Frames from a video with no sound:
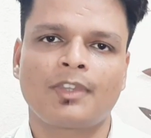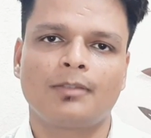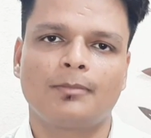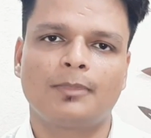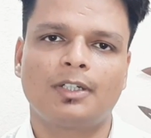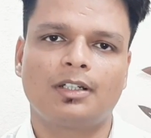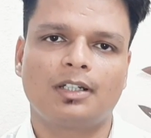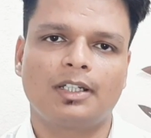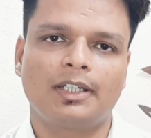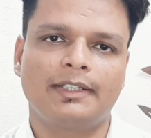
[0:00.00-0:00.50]

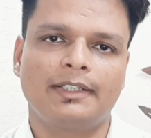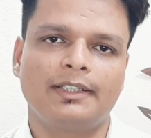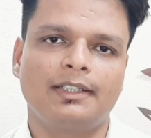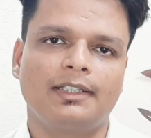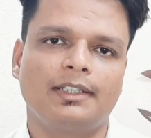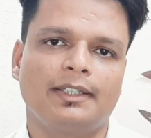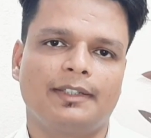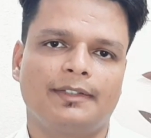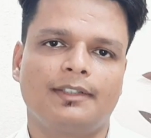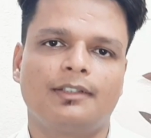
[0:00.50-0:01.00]
but retail
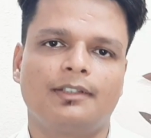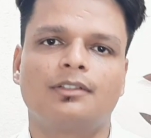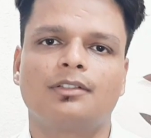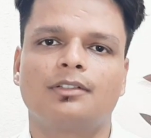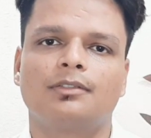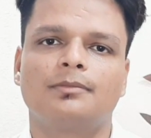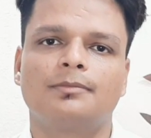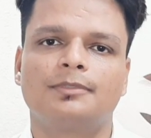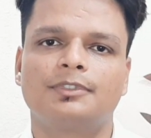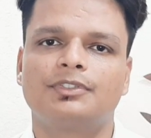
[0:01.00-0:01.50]
asset
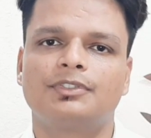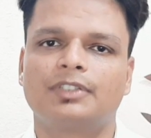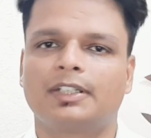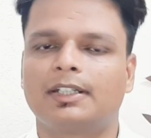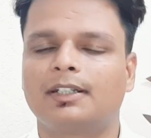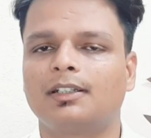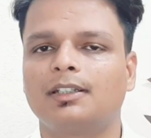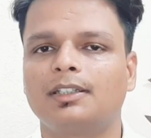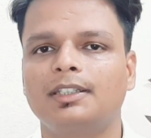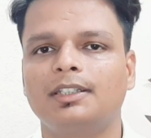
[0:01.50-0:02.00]
hubs
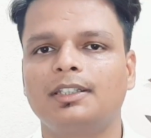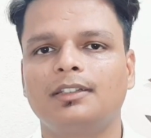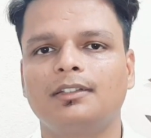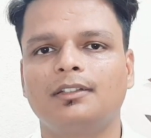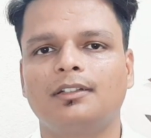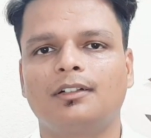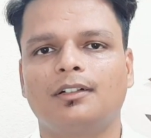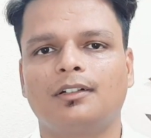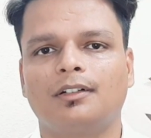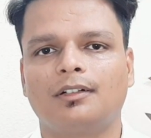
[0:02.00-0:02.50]
generally